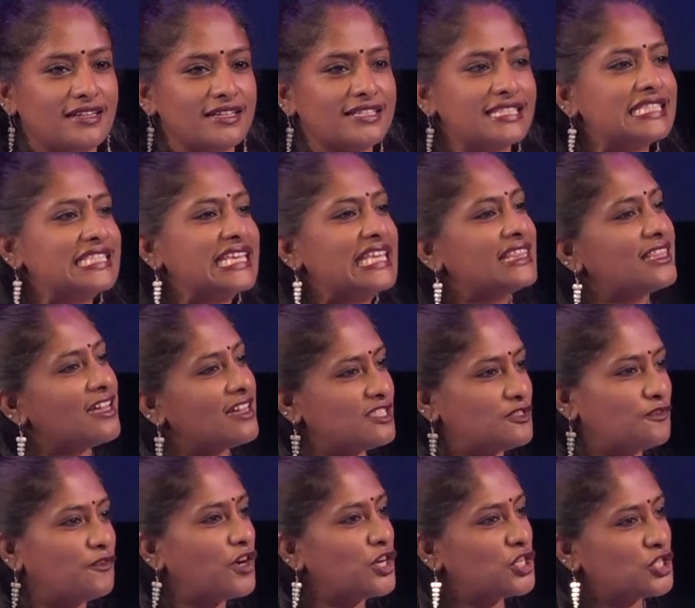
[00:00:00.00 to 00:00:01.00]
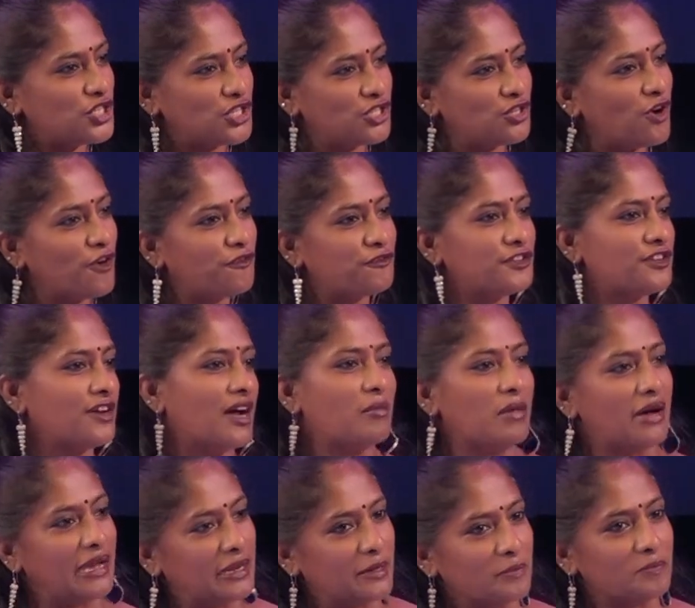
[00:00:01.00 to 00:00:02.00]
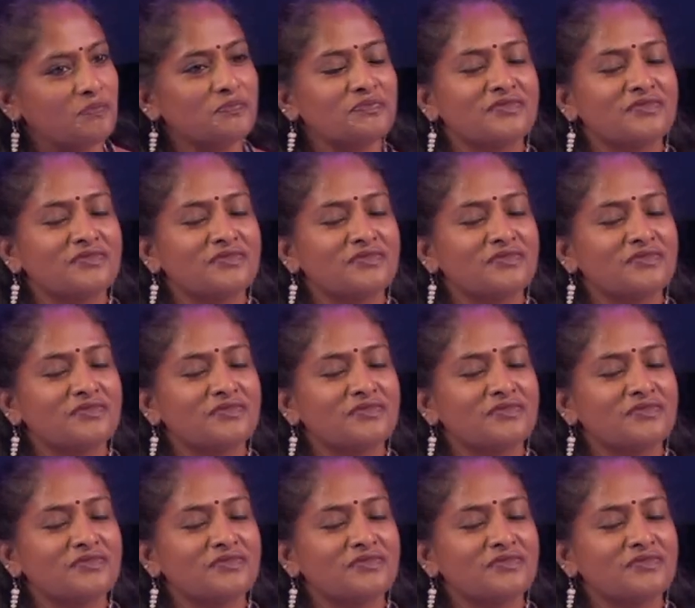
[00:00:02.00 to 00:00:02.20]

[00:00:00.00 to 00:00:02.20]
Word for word: it's Sita's version of the Ramayana.